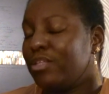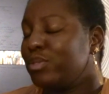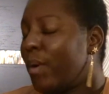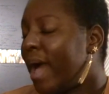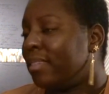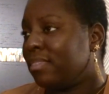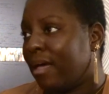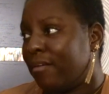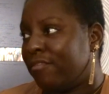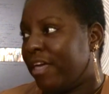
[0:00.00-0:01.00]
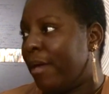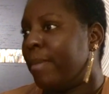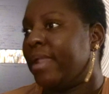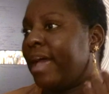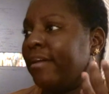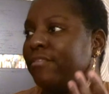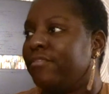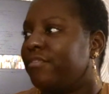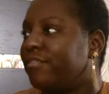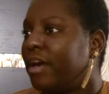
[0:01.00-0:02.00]
So I love them, and I
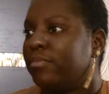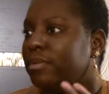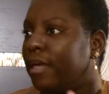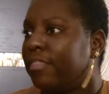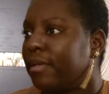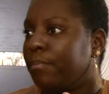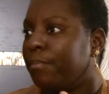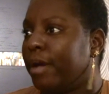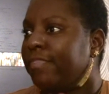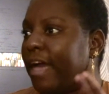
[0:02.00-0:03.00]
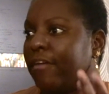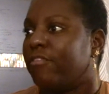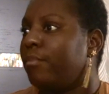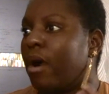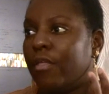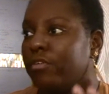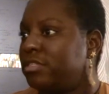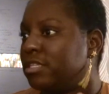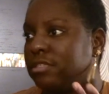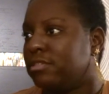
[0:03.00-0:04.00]
felt nothing but that from other
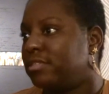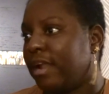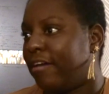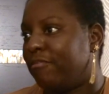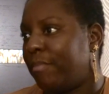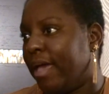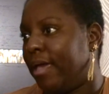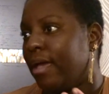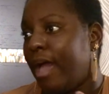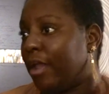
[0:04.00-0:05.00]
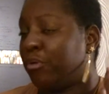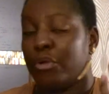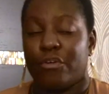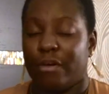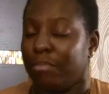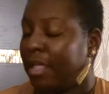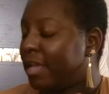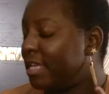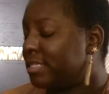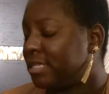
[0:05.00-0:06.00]
sisters that I've met. I don't know if I'm
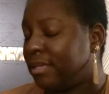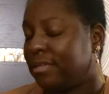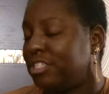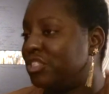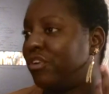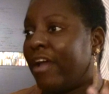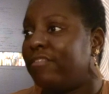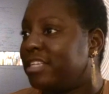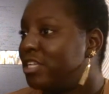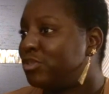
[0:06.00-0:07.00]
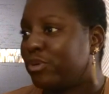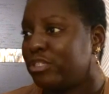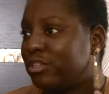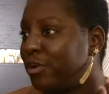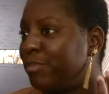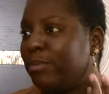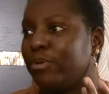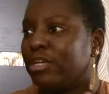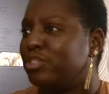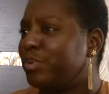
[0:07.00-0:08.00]
lucky to just gravitate towards certain
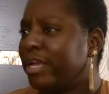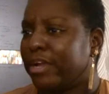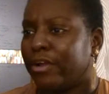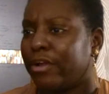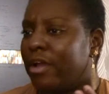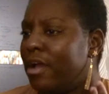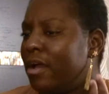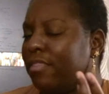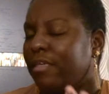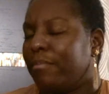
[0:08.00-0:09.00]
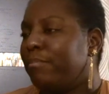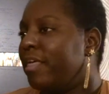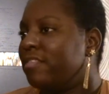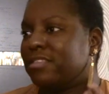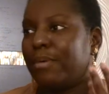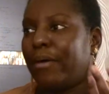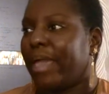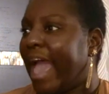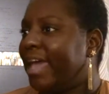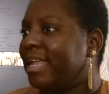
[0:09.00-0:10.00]
people because you hear the myths about
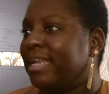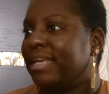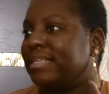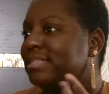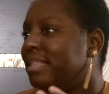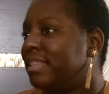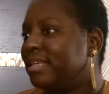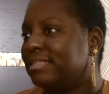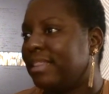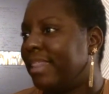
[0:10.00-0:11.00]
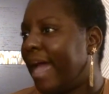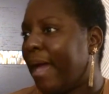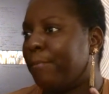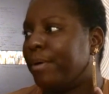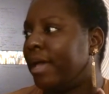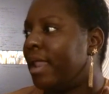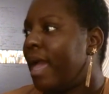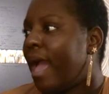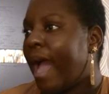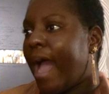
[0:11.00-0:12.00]
cattiness and this and that, but
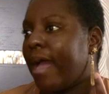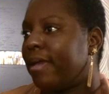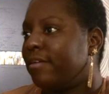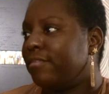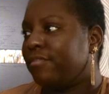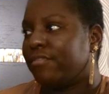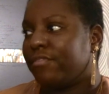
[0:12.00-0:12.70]
I